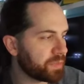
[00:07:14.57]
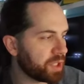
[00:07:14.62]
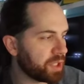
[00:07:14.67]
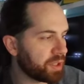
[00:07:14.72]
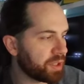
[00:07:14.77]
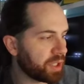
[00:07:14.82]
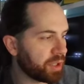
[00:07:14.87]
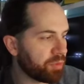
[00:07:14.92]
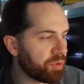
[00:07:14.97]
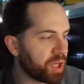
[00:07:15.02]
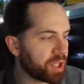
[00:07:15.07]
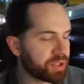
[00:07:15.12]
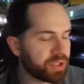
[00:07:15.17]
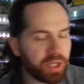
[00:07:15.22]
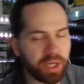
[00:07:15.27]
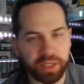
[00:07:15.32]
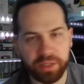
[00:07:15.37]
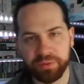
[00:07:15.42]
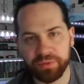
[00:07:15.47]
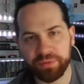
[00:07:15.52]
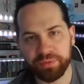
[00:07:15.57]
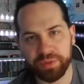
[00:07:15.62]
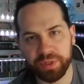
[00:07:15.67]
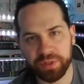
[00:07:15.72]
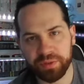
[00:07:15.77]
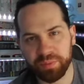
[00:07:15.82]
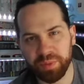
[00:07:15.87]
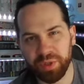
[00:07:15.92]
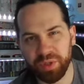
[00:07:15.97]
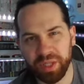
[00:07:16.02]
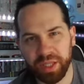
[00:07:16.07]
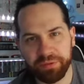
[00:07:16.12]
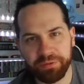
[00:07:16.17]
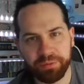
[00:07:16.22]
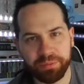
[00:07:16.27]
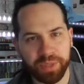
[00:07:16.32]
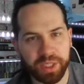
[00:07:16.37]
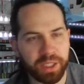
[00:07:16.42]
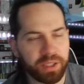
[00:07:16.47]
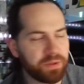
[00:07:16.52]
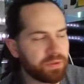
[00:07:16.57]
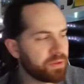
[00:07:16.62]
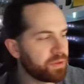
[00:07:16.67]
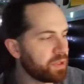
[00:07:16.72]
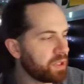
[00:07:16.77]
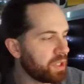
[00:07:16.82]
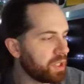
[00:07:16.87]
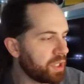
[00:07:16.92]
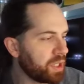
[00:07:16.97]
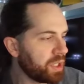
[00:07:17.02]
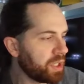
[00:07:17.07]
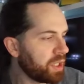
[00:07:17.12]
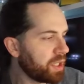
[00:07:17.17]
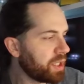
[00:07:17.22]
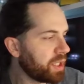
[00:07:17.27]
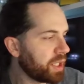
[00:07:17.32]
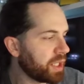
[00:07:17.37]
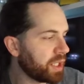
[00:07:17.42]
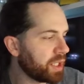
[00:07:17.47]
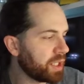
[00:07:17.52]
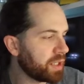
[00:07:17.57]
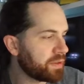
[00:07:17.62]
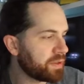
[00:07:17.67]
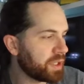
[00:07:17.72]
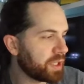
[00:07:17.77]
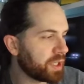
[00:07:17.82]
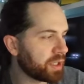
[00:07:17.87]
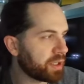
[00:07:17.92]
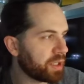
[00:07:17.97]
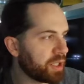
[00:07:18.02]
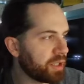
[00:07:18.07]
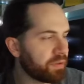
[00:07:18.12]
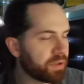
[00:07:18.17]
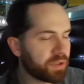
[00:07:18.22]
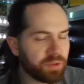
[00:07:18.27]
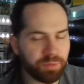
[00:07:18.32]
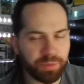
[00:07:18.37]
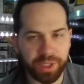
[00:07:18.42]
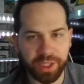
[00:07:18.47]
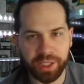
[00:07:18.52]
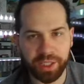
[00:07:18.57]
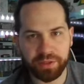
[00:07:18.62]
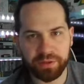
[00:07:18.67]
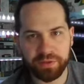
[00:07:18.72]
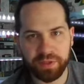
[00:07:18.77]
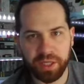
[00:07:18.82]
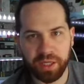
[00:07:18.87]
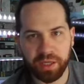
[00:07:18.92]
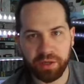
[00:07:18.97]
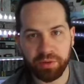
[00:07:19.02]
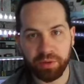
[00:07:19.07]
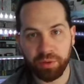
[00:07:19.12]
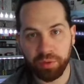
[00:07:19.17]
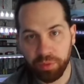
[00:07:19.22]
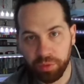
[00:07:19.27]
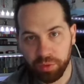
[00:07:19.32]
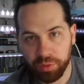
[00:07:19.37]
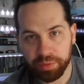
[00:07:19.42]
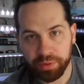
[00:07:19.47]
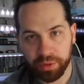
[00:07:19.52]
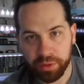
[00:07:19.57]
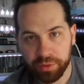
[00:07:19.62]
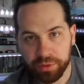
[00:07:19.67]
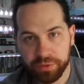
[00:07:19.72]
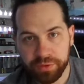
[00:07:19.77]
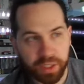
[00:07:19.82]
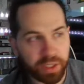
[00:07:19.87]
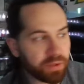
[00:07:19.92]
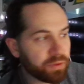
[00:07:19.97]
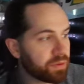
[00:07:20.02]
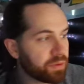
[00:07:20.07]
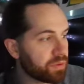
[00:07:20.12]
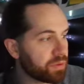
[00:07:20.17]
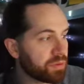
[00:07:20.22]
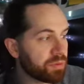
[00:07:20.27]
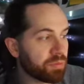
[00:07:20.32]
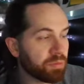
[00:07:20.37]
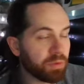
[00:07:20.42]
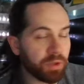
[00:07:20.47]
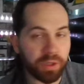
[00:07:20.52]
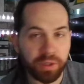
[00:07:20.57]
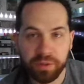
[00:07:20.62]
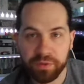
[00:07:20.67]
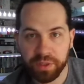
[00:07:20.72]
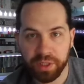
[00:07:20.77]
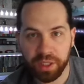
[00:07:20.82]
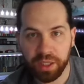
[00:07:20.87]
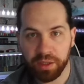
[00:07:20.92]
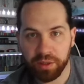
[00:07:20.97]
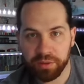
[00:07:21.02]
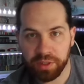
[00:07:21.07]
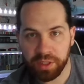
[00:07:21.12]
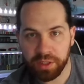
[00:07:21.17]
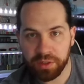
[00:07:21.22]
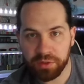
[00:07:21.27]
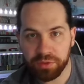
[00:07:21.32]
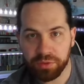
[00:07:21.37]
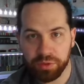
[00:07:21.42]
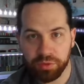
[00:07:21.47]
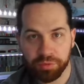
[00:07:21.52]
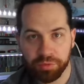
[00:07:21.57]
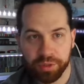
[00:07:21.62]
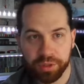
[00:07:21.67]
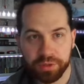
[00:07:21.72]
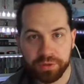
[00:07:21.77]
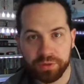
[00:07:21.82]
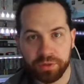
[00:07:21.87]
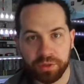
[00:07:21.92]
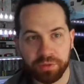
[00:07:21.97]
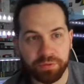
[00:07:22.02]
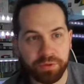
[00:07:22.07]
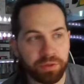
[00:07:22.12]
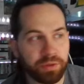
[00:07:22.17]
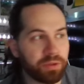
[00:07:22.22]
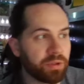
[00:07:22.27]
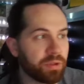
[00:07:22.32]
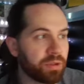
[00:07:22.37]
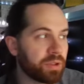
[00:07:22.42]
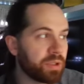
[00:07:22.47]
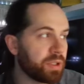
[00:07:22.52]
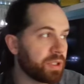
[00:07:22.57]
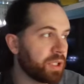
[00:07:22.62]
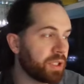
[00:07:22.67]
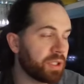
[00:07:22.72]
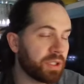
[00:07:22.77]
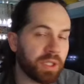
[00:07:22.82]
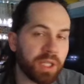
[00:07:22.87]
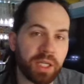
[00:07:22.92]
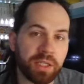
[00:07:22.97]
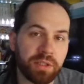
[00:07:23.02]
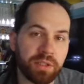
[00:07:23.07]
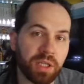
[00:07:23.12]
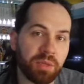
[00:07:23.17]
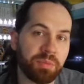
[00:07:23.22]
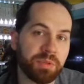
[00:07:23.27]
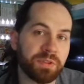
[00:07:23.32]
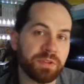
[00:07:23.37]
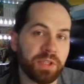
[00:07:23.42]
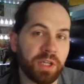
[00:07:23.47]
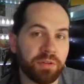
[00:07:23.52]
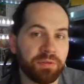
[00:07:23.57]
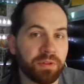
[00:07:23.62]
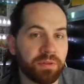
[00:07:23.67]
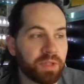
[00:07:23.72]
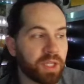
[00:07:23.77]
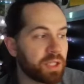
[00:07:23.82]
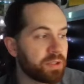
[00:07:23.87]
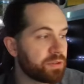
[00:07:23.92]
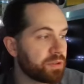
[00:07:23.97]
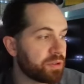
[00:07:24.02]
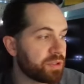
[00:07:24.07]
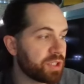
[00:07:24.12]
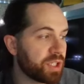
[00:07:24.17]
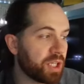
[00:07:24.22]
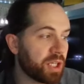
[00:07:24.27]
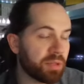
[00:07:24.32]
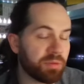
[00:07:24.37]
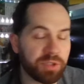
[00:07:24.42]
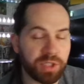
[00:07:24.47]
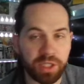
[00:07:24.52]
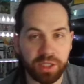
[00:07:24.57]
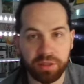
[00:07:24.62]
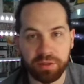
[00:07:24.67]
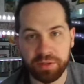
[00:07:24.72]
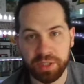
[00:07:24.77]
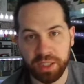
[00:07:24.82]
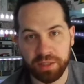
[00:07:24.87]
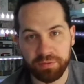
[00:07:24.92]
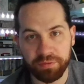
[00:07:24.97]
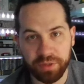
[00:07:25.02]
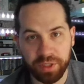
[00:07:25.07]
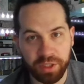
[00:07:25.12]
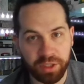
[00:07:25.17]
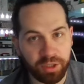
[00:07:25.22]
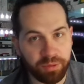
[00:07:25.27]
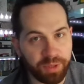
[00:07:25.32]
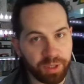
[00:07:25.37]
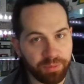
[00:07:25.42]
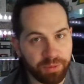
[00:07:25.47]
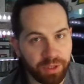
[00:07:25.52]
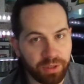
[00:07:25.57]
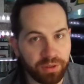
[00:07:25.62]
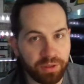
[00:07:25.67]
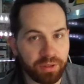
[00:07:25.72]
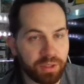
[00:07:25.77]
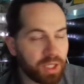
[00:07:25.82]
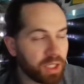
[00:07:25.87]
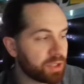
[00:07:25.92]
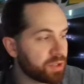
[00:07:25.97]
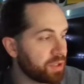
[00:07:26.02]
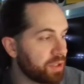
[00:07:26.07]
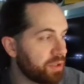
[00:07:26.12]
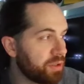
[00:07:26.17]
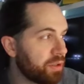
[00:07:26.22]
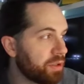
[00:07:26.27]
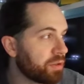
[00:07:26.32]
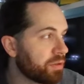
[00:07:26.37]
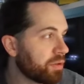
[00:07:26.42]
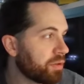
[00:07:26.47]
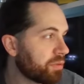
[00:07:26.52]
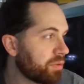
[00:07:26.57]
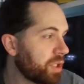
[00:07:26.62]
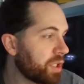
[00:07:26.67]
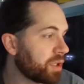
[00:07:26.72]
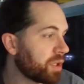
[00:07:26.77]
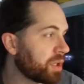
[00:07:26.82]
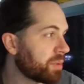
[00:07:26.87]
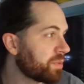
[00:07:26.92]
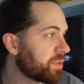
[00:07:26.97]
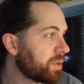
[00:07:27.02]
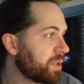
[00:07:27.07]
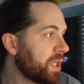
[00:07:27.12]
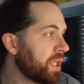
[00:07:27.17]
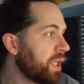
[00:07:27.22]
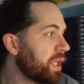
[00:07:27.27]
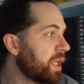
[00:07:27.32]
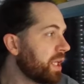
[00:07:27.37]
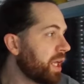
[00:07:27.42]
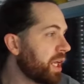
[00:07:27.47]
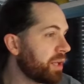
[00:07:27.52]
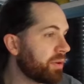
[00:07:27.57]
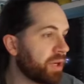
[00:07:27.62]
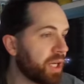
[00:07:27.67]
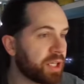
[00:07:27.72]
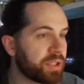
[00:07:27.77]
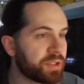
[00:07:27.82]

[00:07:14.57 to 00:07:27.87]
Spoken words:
that I watched, kind of, it's about 11 minutes. And it kind of explains how the whole process works and how the tool works. So if you're into that type of stuff, if that's your jam, check out that video. Maybe you can actually do your own recomps. Anyway, I